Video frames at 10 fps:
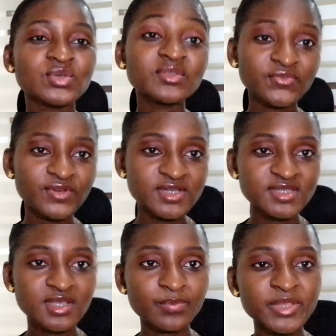So the
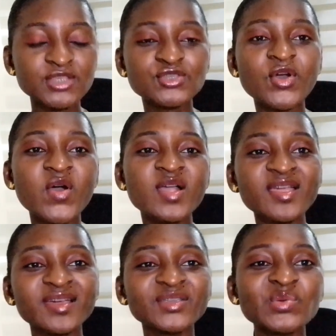first step is
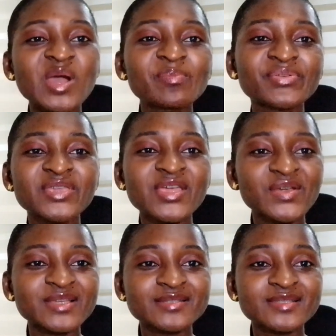conquer your
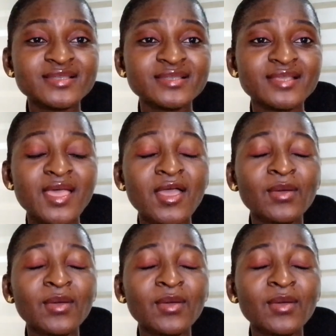appearance.